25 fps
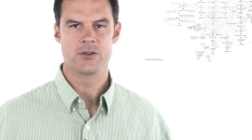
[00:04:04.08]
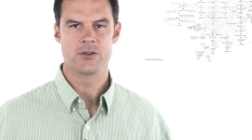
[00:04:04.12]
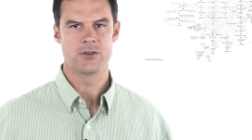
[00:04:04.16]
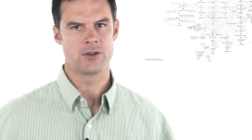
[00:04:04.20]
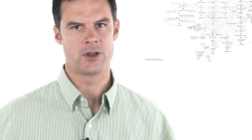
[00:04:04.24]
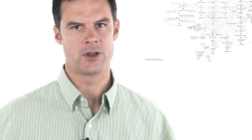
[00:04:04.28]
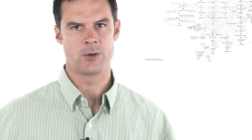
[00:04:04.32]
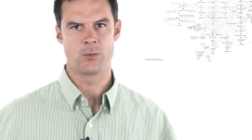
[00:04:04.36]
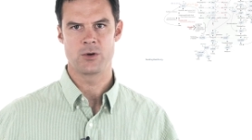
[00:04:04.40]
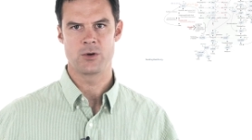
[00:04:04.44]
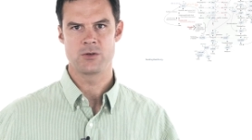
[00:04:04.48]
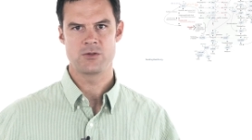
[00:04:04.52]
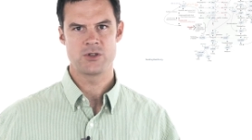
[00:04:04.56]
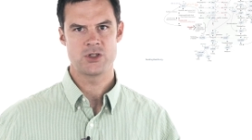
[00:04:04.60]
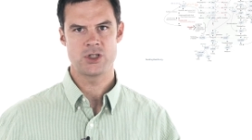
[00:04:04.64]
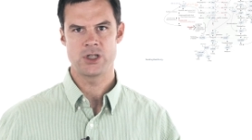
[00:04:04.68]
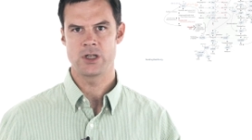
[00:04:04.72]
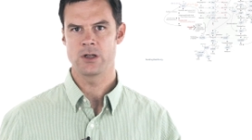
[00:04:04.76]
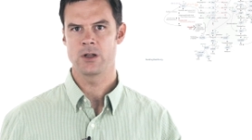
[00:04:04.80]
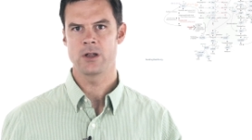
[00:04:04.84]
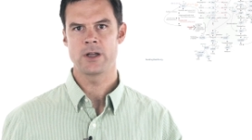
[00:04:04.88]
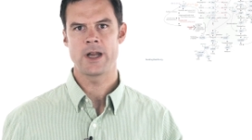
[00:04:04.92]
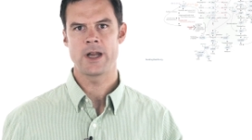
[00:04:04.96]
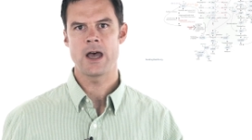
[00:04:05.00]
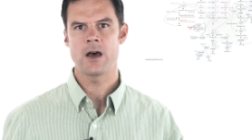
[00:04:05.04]
some are
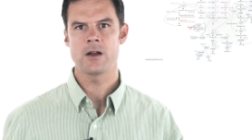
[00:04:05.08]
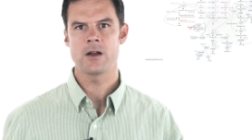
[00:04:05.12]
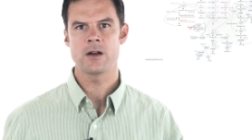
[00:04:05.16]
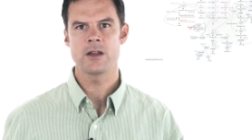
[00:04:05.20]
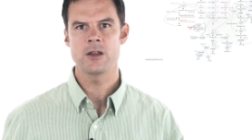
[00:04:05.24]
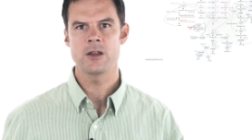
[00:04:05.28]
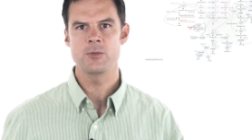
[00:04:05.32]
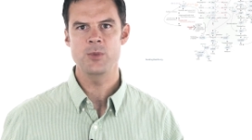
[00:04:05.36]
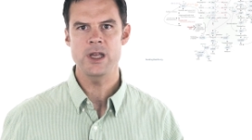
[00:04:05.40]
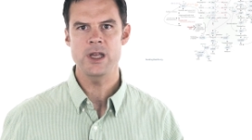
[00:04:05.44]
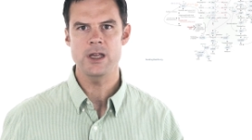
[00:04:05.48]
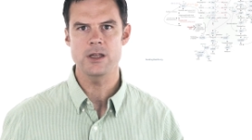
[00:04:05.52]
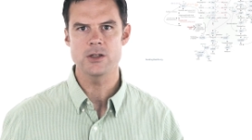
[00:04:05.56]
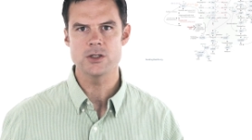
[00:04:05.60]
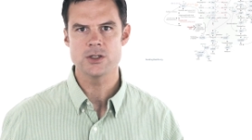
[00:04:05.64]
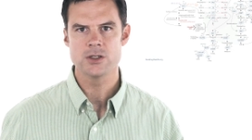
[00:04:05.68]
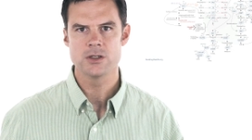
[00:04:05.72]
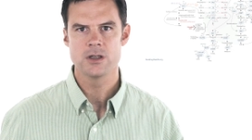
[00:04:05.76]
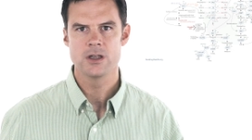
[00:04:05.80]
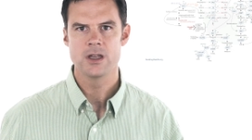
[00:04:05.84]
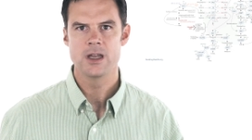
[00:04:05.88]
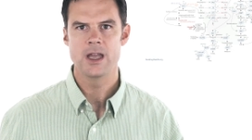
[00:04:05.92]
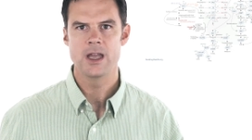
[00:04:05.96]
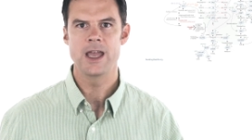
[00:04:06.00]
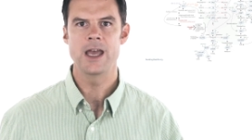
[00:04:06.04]
chilling out on the
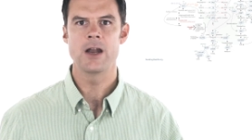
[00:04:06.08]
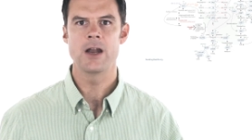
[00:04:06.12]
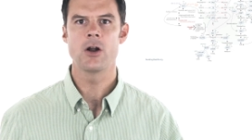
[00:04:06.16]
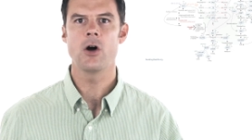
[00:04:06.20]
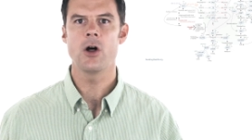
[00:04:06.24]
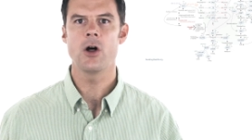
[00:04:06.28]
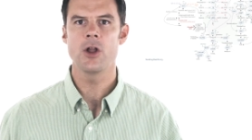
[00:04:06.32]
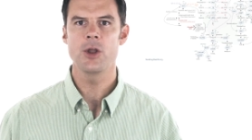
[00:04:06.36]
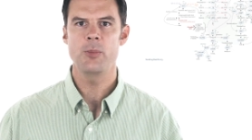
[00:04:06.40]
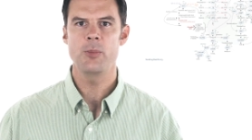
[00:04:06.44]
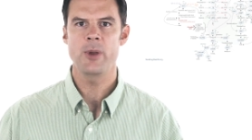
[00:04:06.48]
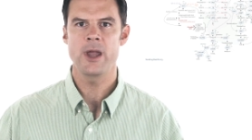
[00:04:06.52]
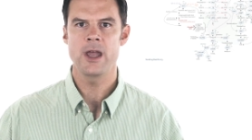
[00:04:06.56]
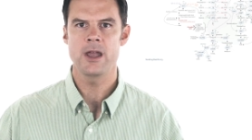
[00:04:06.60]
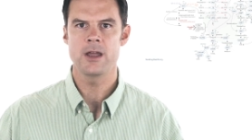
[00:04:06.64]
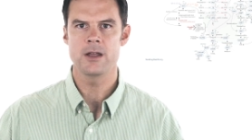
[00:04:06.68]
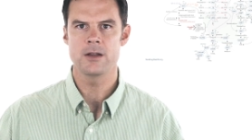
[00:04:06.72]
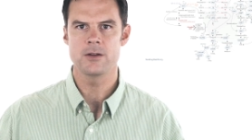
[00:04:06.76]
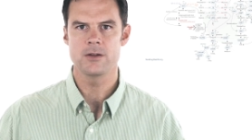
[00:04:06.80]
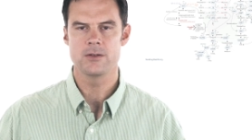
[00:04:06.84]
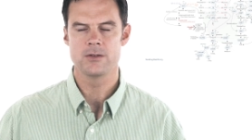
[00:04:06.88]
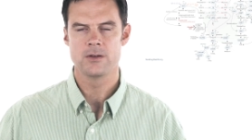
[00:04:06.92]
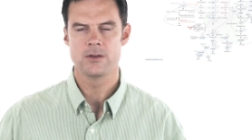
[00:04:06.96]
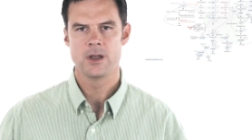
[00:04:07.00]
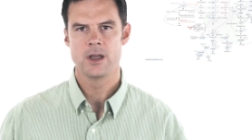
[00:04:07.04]
beach. It all
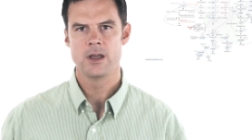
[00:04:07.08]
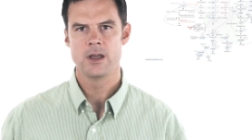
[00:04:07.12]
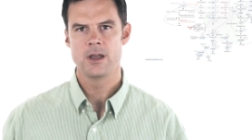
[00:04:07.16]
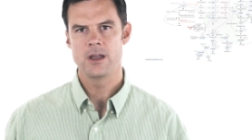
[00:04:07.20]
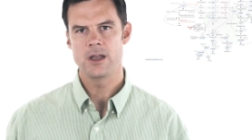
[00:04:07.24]
depends.